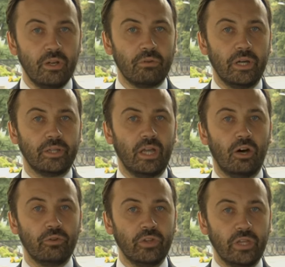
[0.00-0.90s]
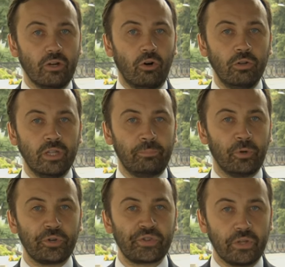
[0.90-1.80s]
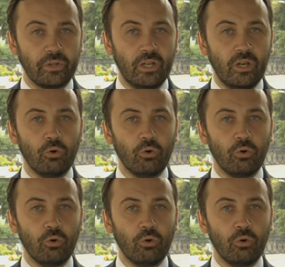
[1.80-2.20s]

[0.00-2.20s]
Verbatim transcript: Right now, the only person